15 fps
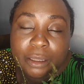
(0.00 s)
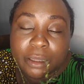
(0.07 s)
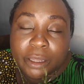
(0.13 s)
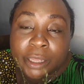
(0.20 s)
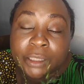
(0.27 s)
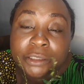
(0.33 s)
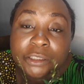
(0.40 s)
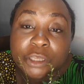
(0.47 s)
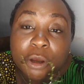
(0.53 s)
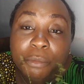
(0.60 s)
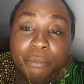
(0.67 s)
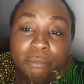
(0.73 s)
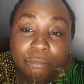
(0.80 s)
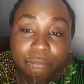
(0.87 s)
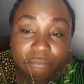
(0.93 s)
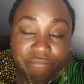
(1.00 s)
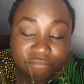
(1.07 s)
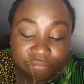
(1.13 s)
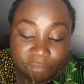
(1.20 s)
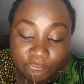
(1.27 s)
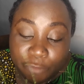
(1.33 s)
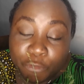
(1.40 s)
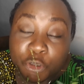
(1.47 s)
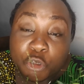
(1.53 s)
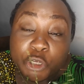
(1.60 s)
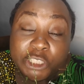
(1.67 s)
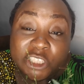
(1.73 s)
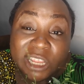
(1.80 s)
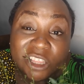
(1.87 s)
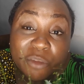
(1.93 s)
in some, even though
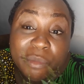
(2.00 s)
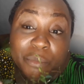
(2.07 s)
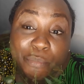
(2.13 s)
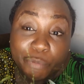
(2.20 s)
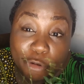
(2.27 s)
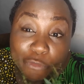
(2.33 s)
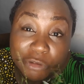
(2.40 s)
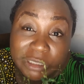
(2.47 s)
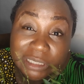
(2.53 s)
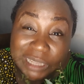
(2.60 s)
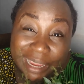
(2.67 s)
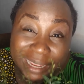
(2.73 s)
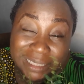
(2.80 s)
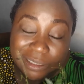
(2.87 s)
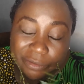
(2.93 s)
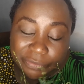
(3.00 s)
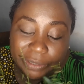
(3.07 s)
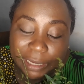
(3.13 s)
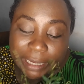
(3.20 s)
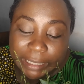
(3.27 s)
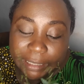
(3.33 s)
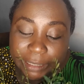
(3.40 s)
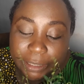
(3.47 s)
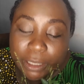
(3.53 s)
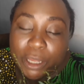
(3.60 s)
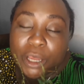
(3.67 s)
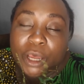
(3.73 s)
it has not been proven scientifically,